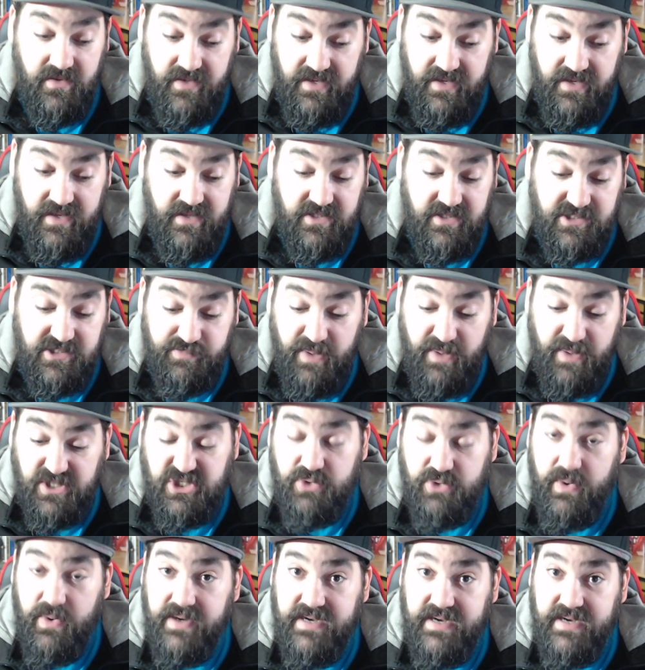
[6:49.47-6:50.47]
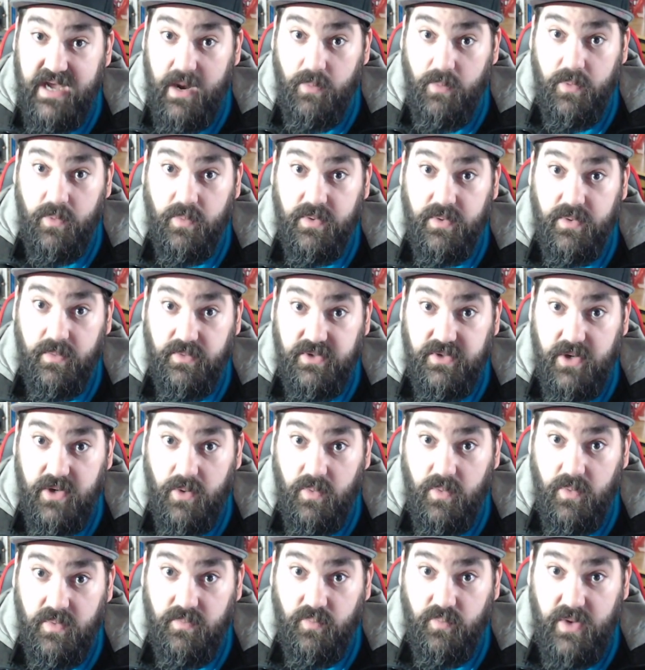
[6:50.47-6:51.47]
Especially right now,
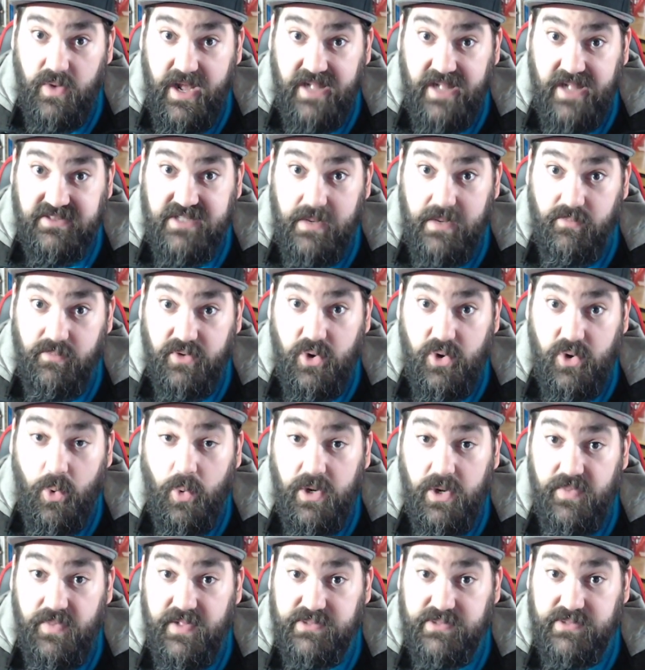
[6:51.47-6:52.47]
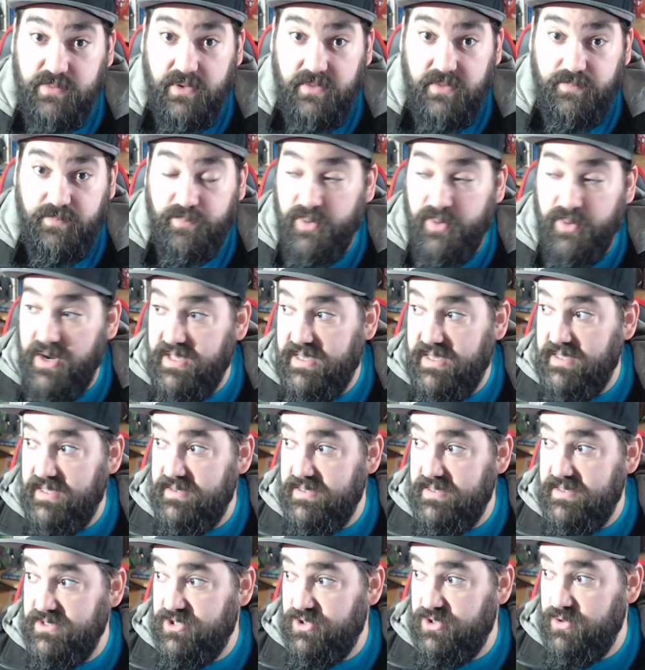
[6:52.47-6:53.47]
we're as I'm recording this, we're breaking
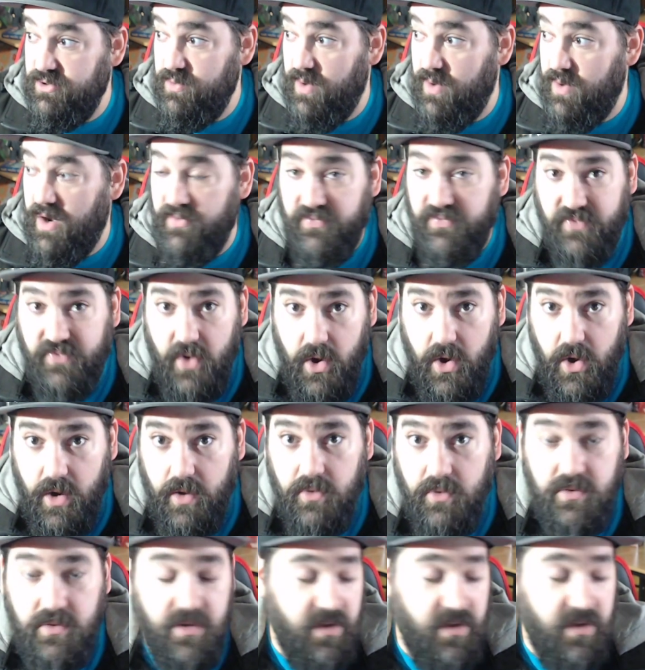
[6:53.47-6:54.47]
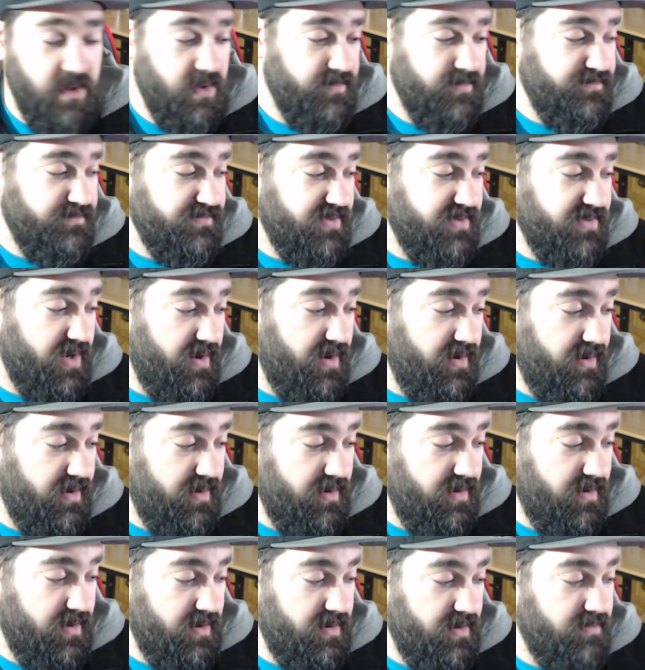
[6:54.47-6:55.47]
into fall.
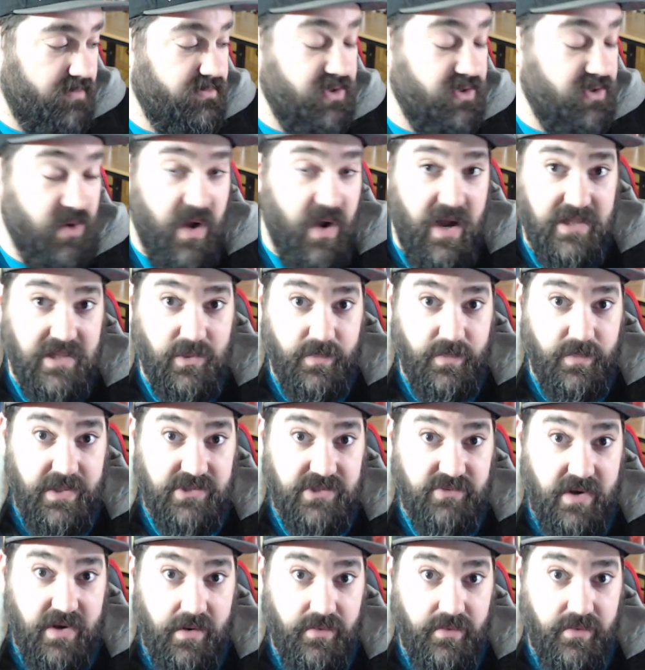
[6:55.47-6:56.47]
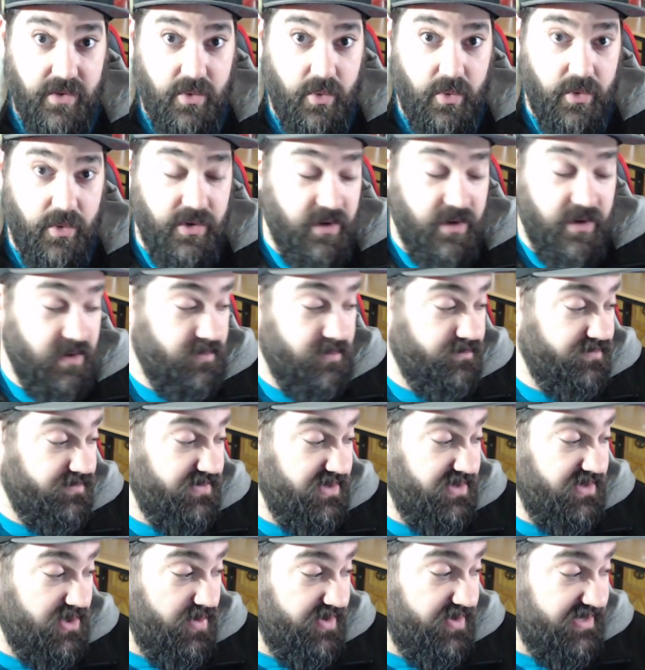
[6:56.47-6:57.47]
Halloween's right on the corner.
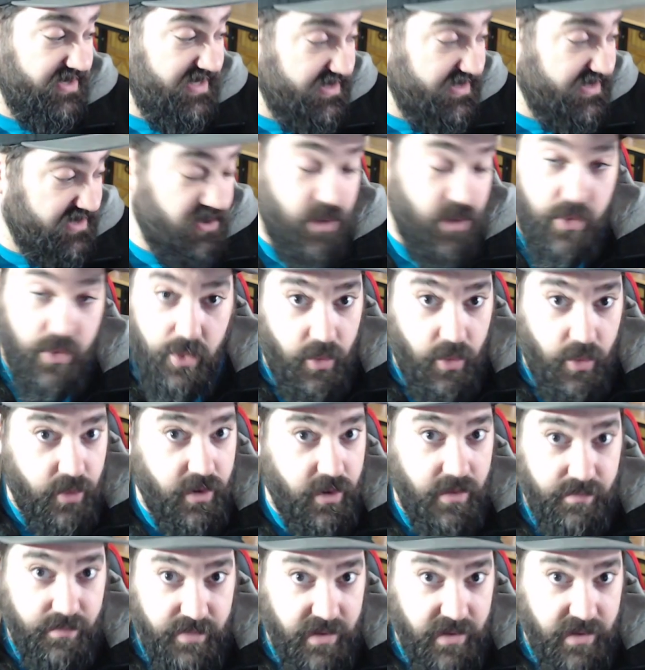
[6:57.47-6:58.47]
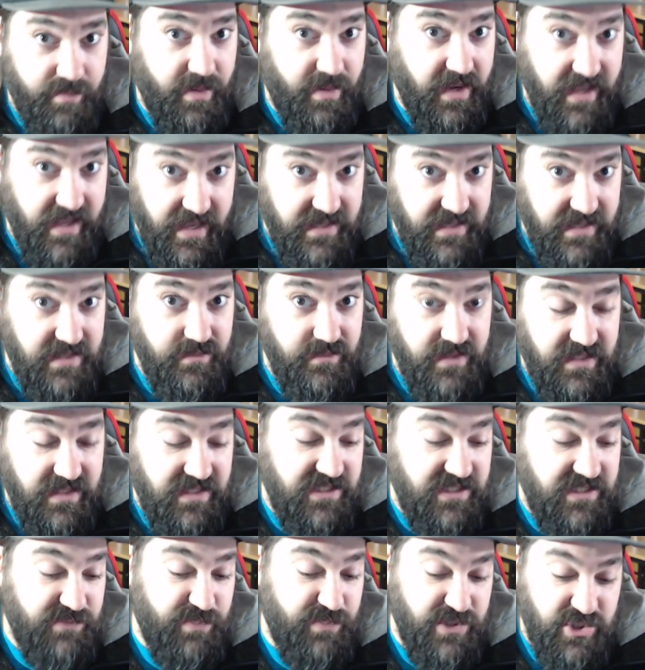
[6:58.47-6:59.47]
This isn't a horror book by any
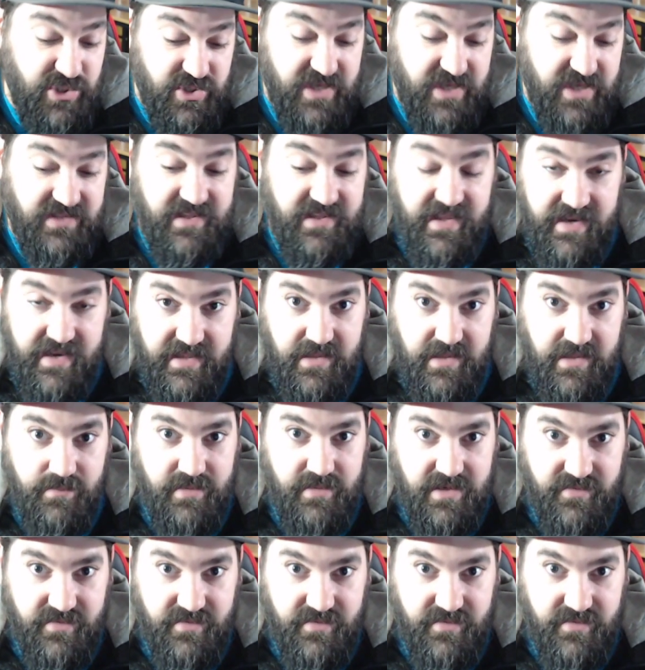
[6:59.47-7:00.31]
means, but you get that element of